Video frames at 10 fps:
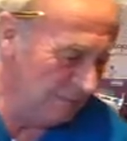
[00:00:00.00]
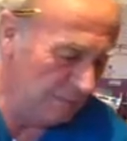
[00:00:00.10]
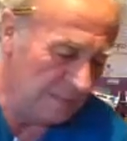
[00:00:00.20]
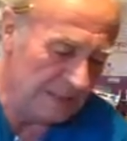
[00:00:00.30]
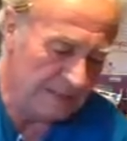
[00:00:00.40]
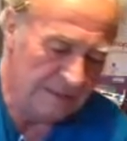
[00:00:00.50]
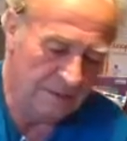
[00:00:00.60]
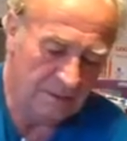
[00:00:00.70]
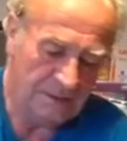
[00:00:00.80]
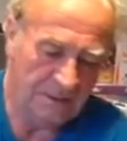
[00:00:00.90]

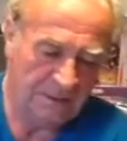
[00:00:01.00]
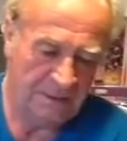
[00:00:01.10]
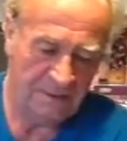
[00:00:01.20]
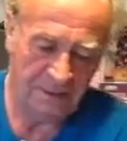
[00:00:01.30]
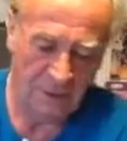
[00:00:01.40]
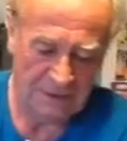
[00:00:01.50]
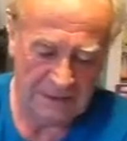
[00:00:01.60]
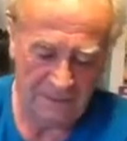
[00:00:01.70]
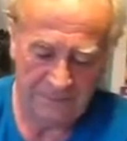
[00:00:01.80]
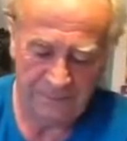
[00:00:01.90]
Painkillers. Got
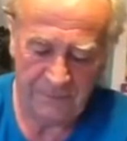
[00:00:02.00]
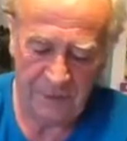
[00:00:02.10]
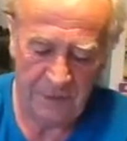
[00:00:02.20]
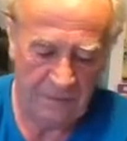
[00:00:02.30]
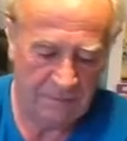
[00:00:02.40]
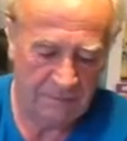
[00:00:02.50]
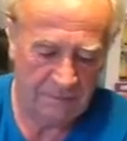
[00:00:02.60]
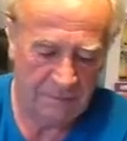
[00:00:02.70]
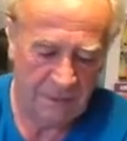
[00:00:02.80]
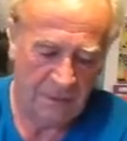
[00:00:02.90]
them. Oh,
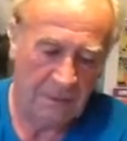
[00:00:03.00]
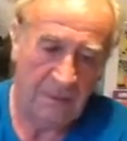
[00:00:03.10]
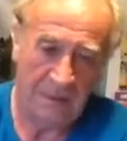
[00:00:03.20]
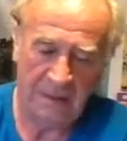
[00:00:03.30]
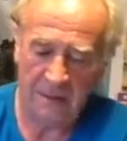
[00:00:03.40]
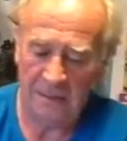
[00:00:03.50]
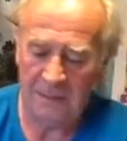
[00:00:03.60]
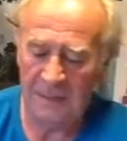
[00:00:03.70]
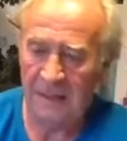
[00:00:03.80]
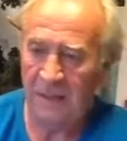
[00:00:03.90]
no, I covered a
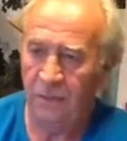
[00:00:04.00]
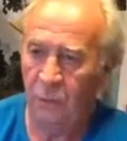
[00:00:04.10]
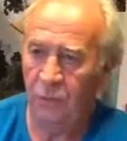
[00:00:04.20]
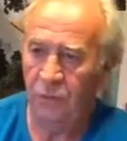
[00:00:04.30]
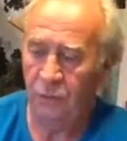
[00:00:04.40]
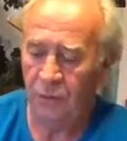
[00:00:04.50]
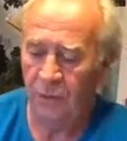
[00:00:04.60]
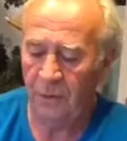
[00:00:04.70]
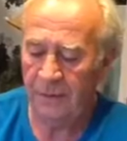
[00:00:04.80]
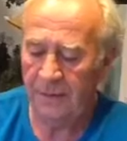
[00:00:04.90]
bit of smoke too
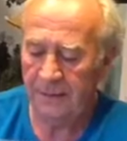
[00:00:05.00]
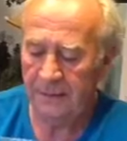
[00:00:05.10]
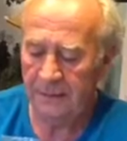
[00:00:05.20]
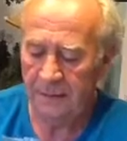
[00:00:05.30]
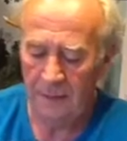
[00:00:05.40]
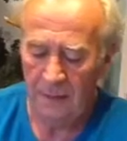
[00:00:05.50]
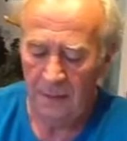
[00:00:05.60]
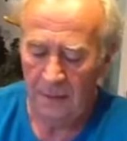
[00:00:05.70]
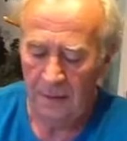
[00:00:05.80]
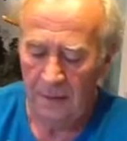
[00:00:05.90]
while we're at it.
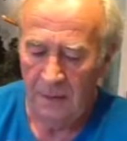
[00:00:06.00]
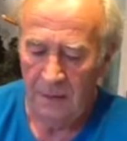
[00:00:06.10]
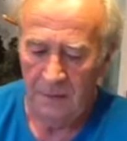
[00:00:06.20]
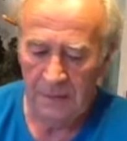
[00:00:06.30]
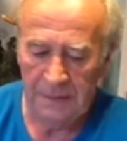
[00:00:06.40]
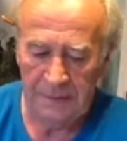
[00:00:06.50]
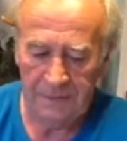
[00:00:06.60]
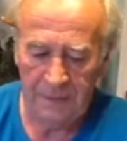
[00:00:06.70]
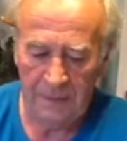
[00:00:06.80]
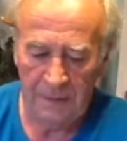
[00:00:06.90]
But
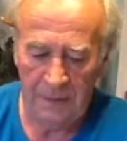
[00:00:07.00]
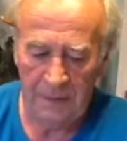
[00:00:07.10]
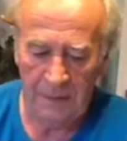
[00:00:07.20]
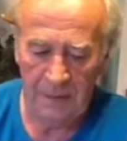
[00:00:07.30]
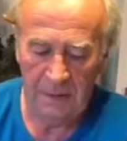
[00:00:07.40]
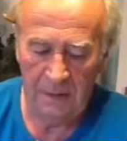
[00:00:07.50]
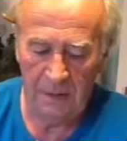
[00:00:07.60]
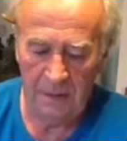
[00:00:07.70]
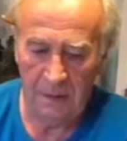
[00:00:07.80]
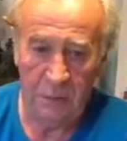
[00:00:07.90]

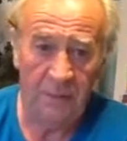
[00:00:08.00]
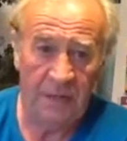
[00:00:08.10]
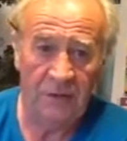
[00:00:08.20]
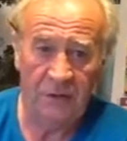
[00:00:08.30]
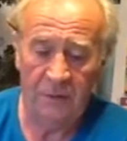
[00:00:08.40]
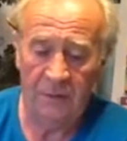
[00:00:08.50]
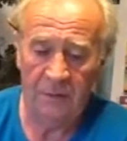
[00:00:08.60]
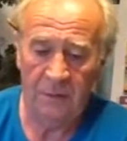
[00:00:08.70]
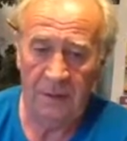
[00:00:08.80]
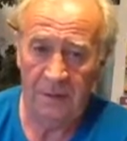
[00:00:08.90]
I'm going to mention a quick
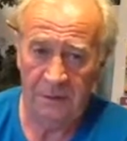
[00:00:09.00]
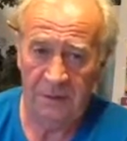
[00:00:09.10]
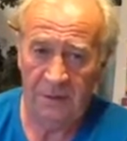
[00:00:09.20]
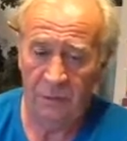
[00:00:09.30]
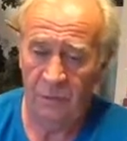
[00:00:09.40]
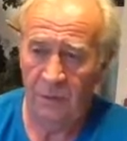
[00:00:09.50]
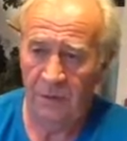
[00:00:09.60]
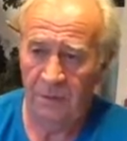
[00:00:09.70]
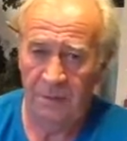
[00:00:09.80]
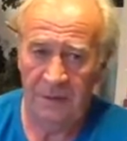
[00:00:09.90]
one on this because I don't know
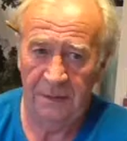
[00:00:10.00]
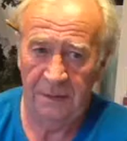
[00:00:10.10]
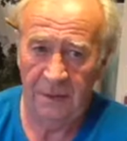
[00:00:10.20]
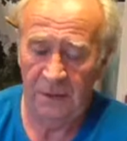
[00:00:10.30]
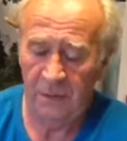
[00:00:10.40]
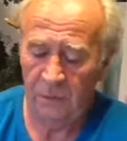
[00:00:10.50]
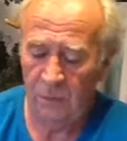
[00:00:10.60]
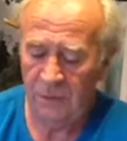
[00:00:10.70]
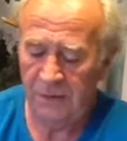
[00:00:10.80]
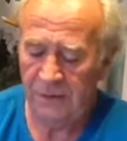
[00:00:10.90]
whether Mirren and Gus will
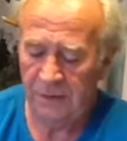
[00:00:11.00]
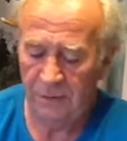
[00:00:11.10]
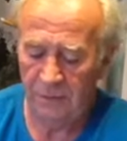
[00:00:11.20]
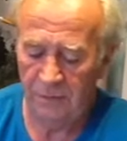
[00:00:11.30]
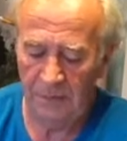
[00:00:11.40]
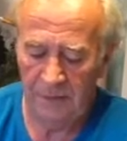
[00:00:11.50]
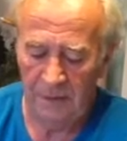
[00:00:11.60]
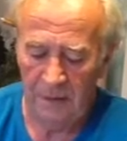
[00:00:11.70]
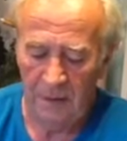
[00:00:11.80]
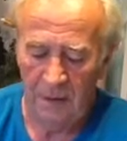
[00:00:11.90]
watch this or not, but
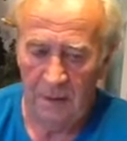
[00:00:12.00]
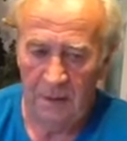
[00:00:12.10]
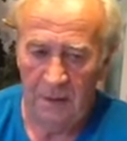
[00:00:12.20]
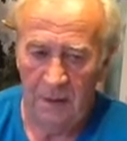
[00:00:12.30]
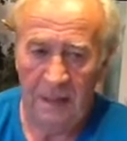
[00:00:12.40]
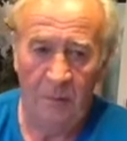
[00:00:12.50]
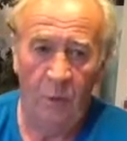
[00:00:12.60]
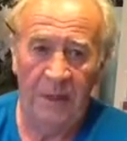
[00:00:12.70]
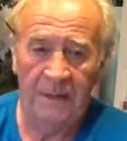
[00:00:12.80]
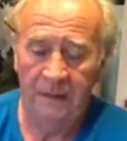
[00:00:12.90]
I am
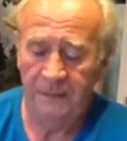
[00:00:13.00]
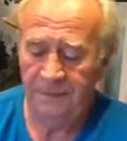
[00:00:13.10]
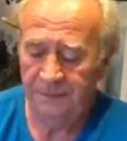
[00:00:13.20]
waiting